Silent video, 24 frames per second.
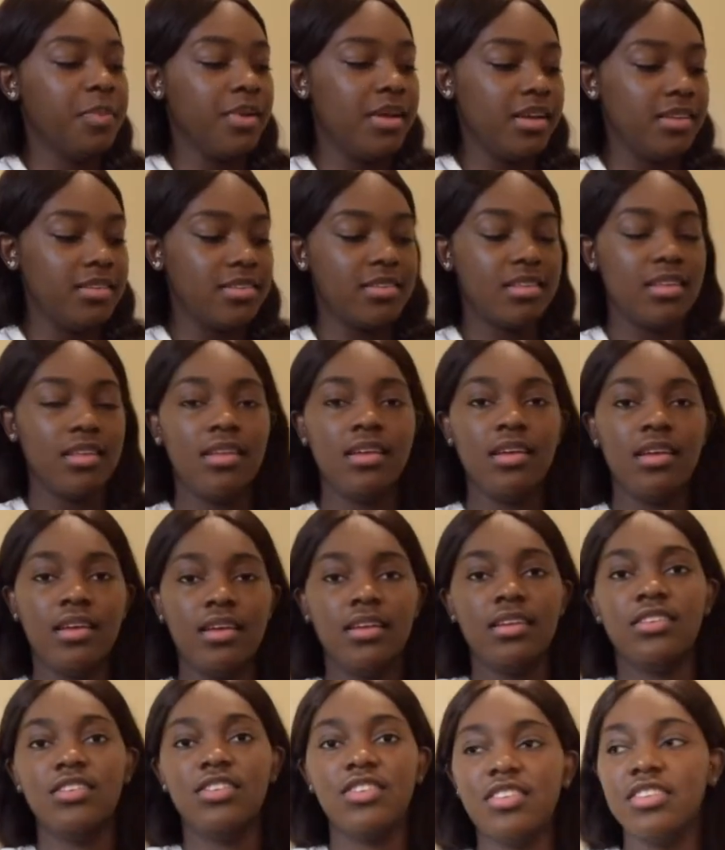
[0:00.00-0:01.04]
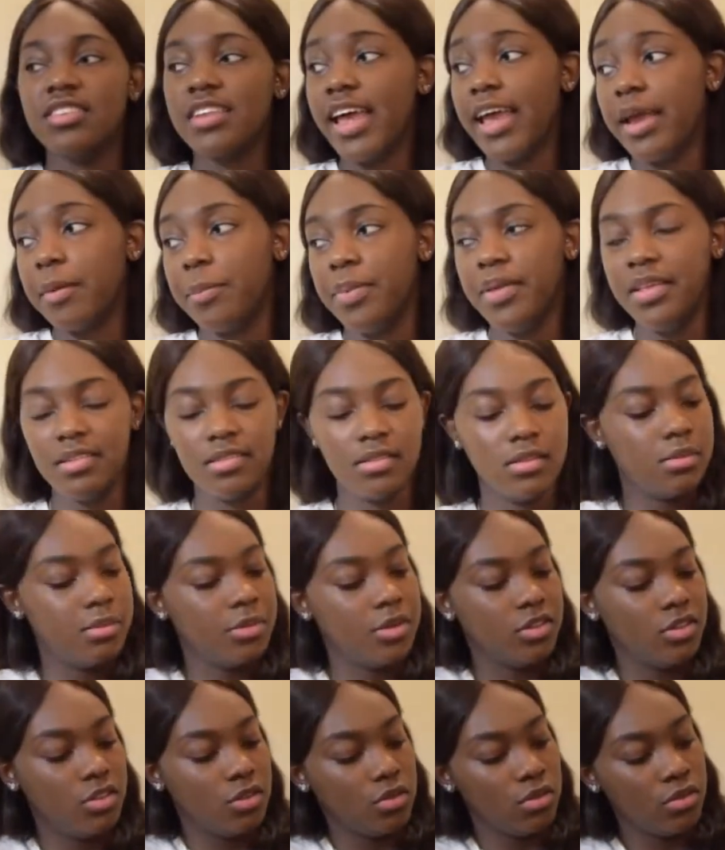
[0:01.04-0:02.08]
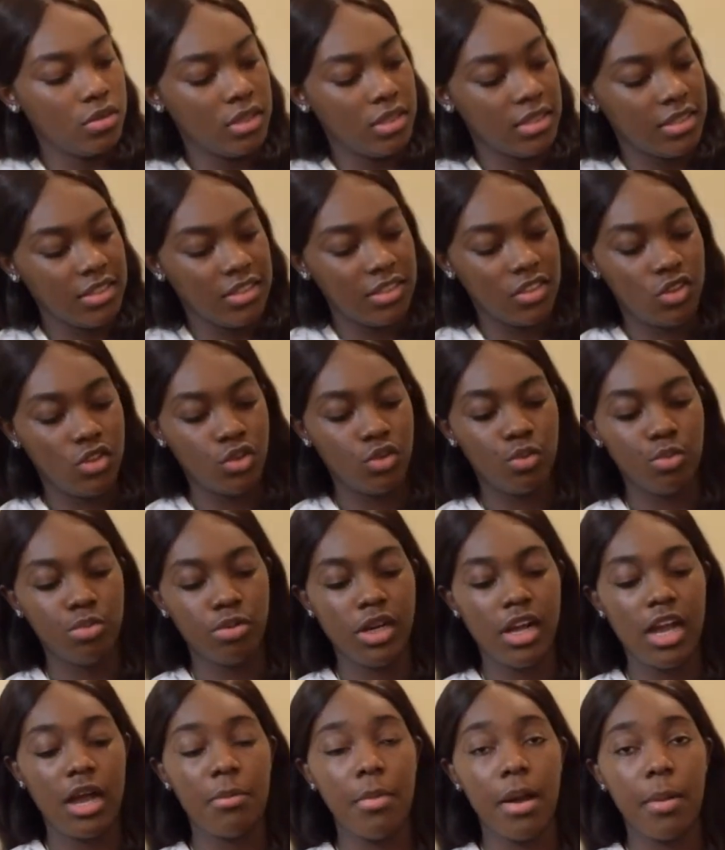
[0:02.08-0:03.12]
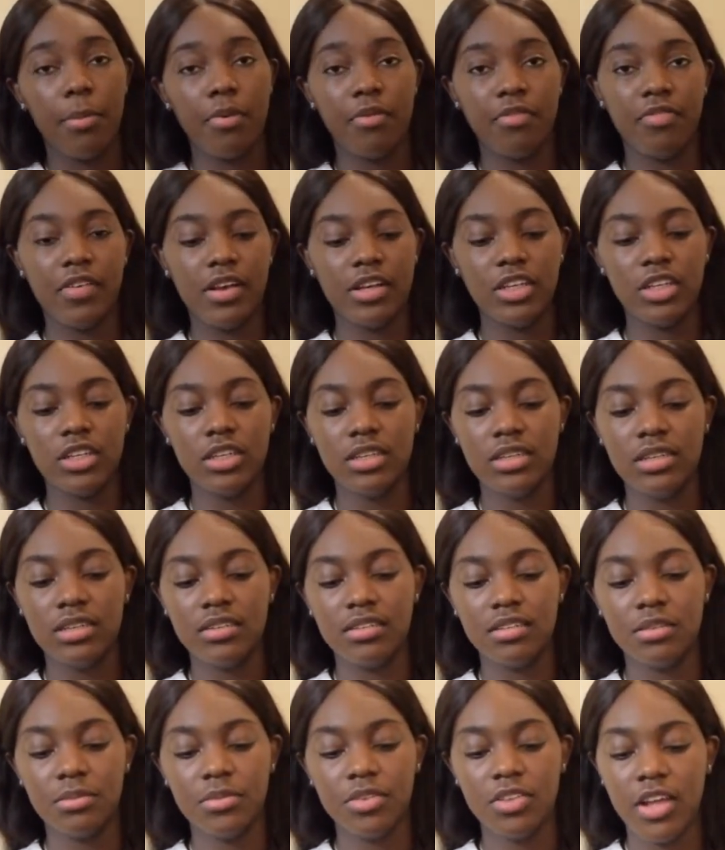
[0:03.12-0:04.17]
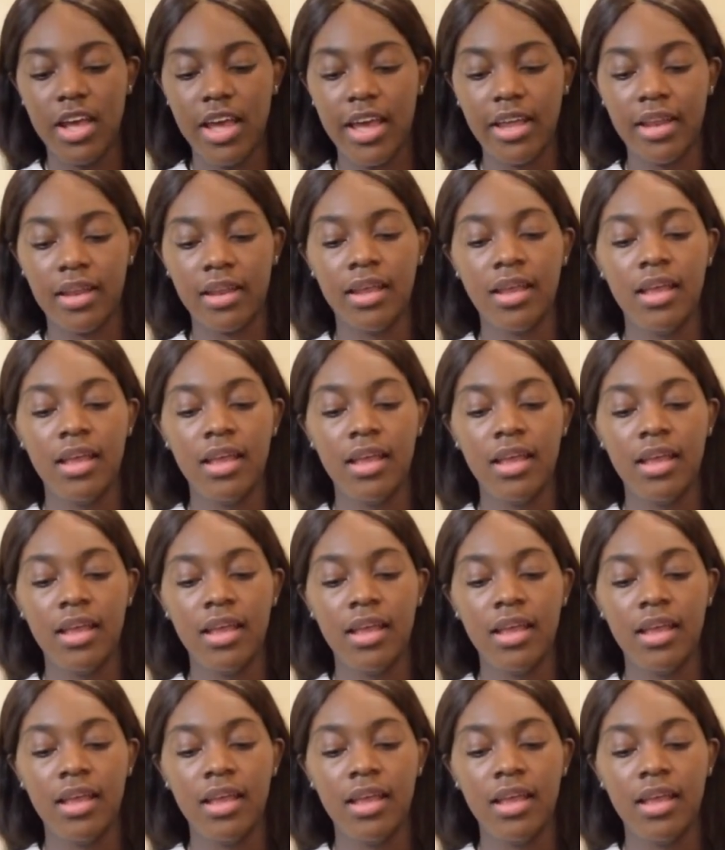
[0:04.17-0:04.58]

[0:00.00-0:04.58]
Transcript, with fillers: piece, just like piece number two, it's to bring out my professionalism side.